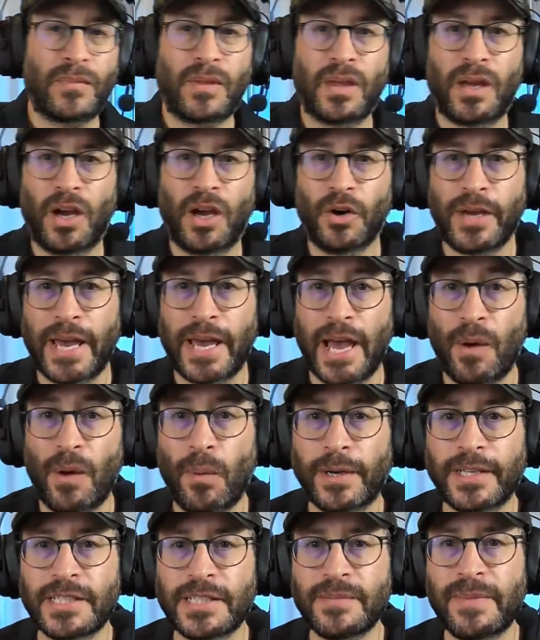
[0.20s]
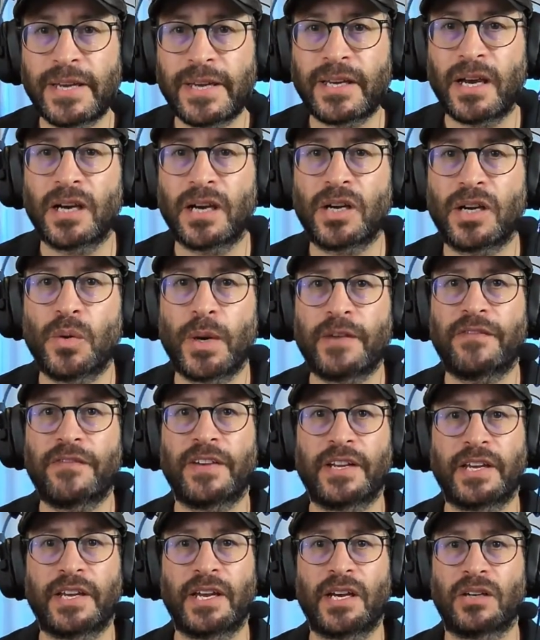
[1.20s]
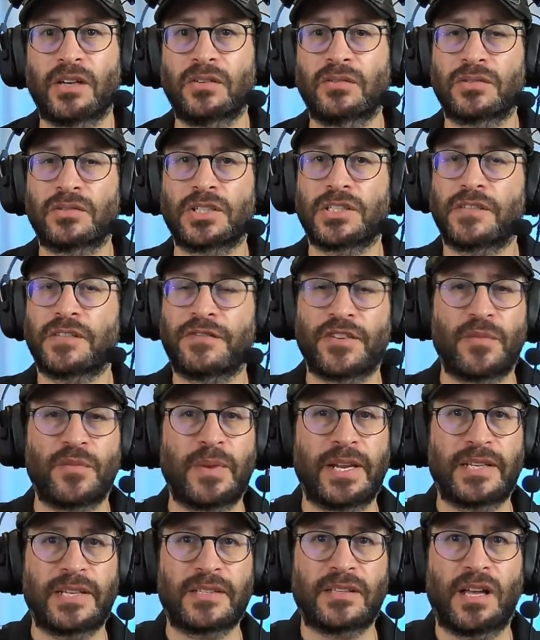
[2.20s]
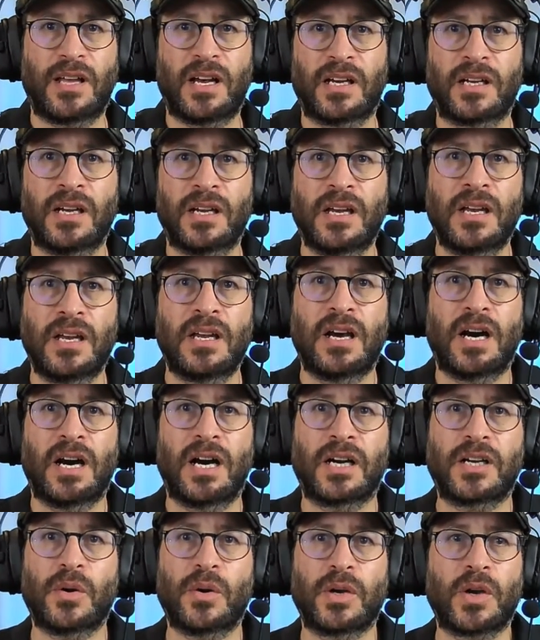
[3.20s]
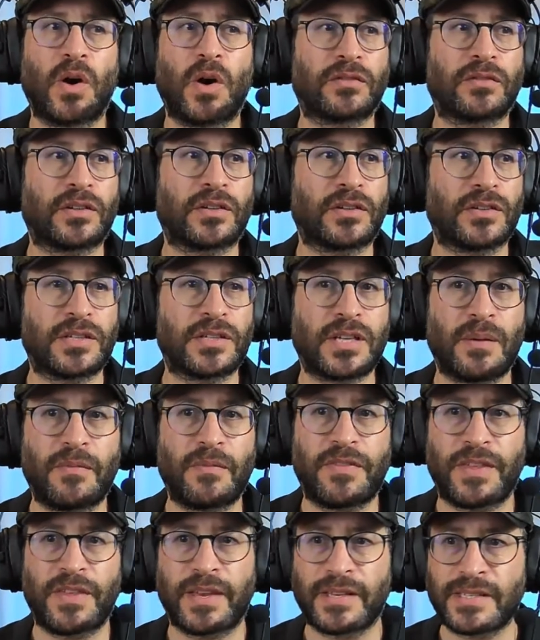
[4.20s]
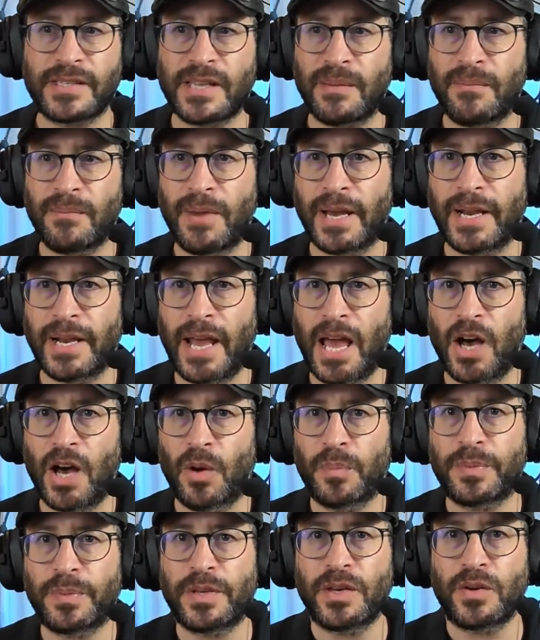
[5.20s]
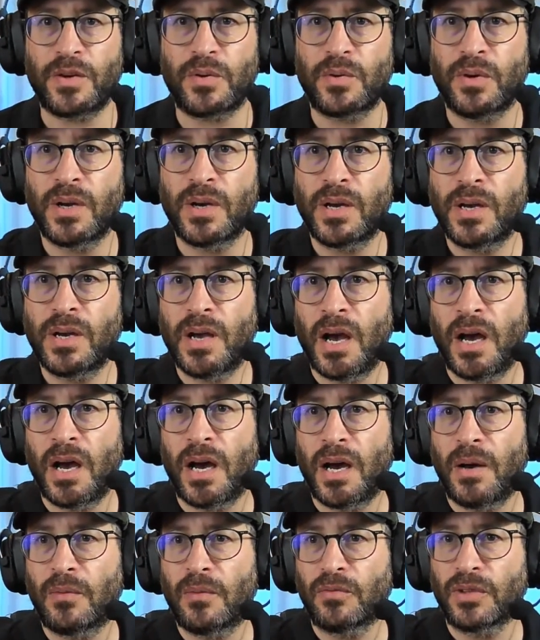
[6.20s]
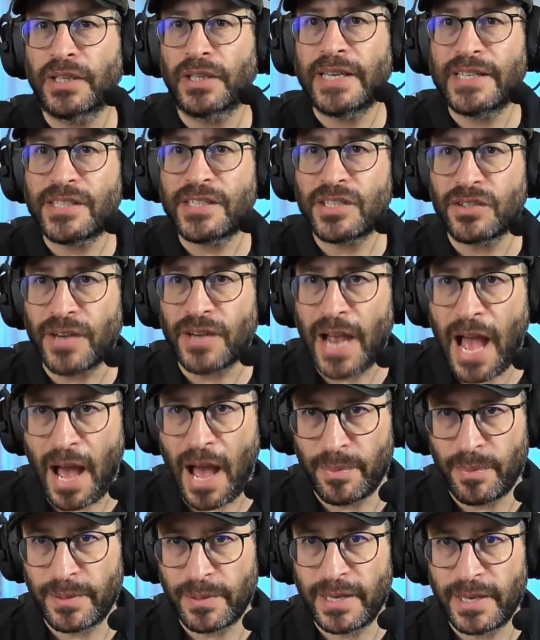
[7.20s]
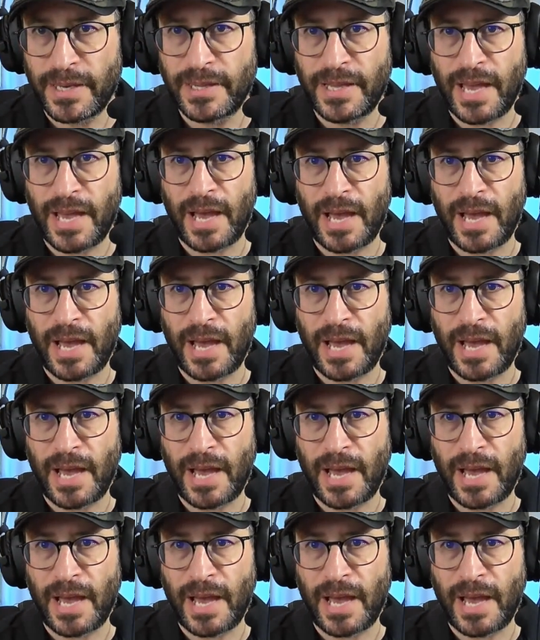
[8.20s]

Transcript: Okay, I wanted to make a quick video, just a few minutes long, going over some things that might help you release your app in the App